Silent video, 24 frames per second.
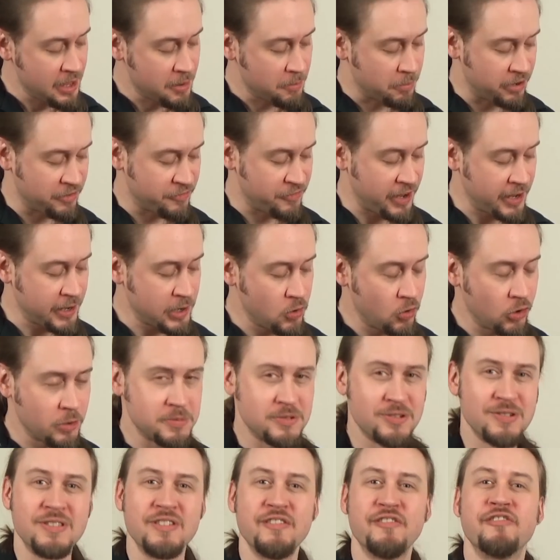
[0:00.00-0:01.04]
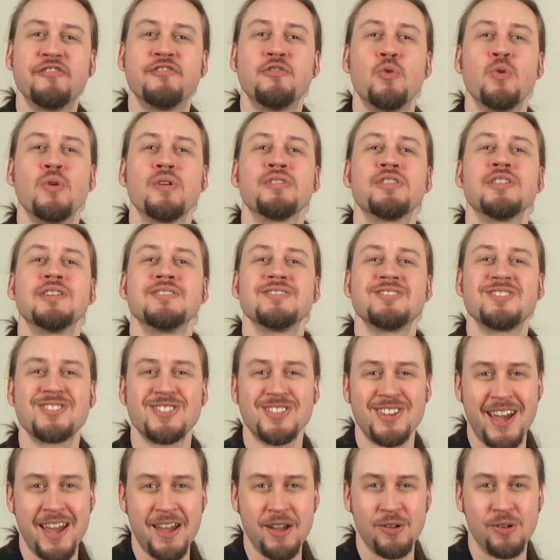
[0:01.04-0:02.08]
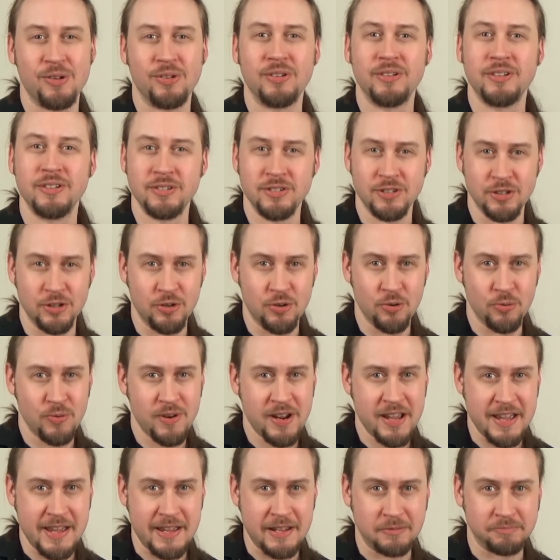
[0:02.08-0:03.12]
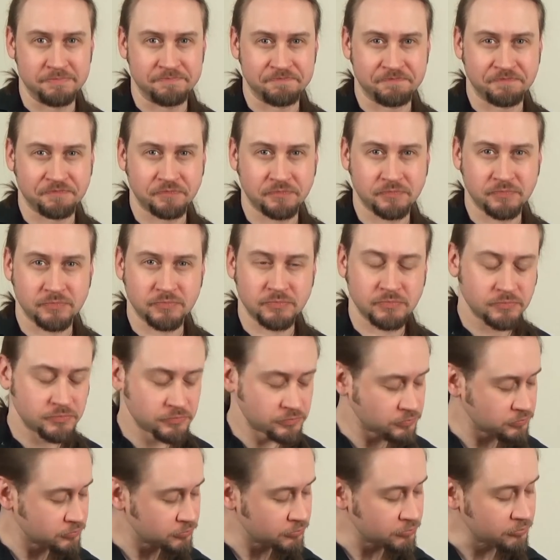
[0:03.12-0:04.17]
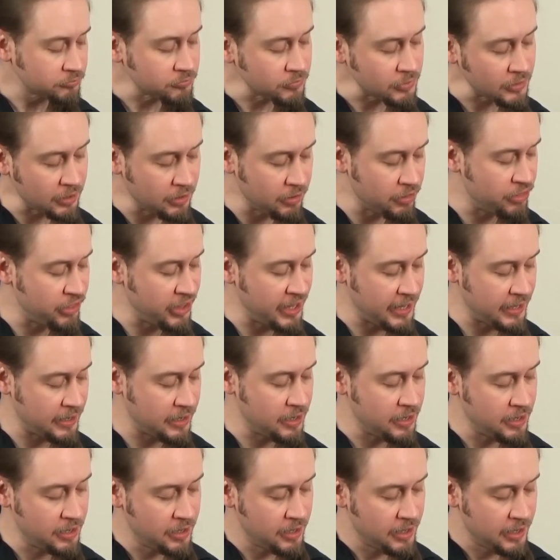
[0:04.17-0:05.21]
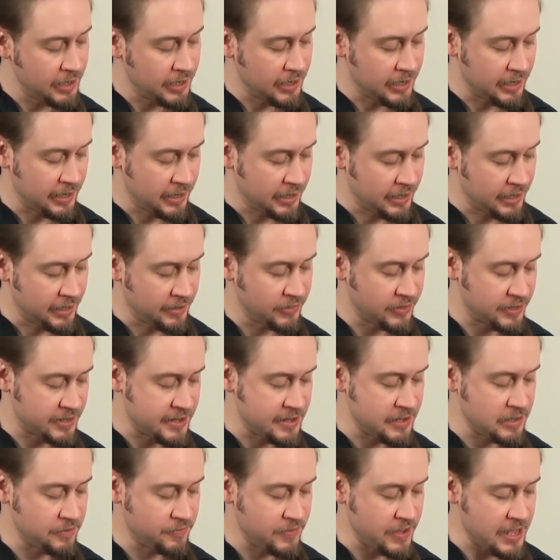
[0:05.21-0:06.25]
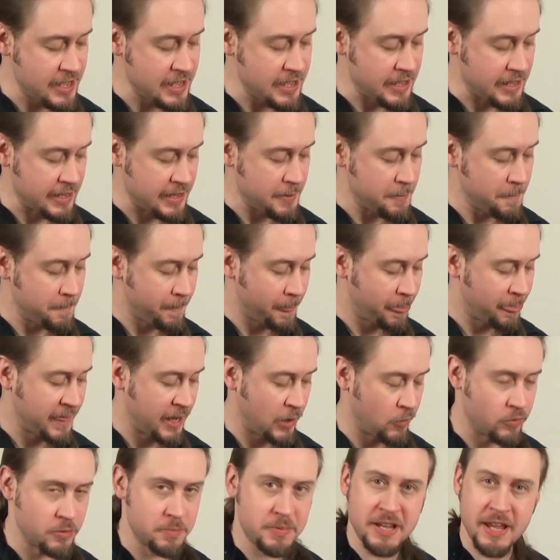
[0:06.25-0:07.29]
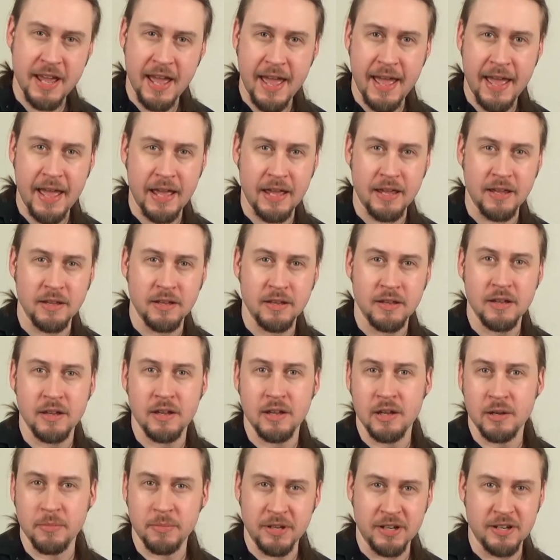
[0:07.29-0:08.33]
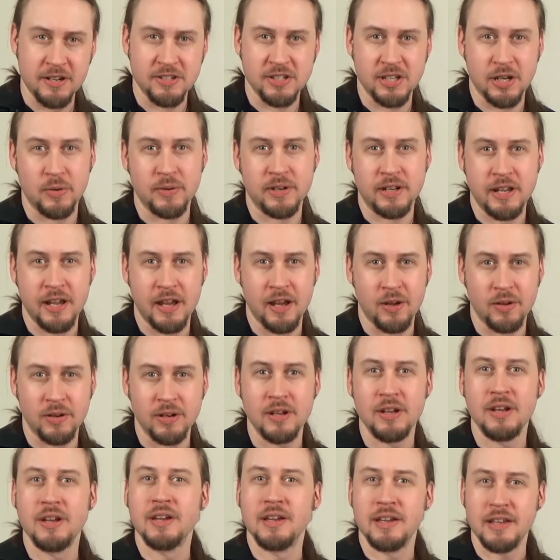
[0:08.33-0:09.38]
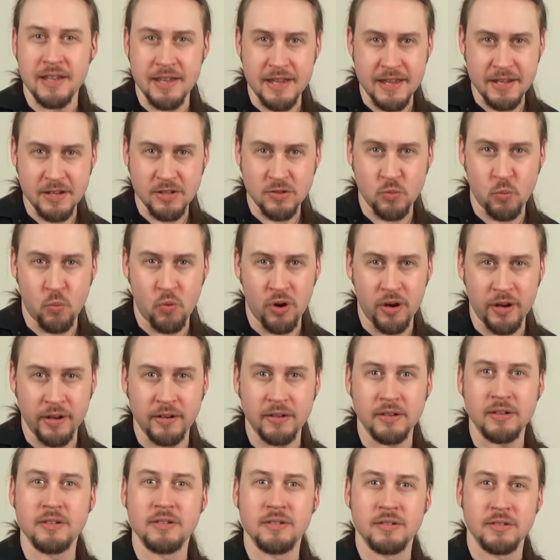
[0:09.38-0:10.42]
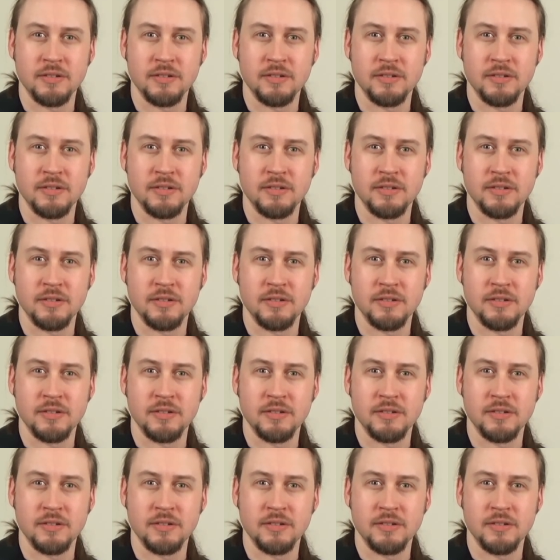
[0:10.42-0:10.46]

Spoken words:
But if I go up to the 4th scale degree, then in the key of E, that would be A, because I would count E as 1,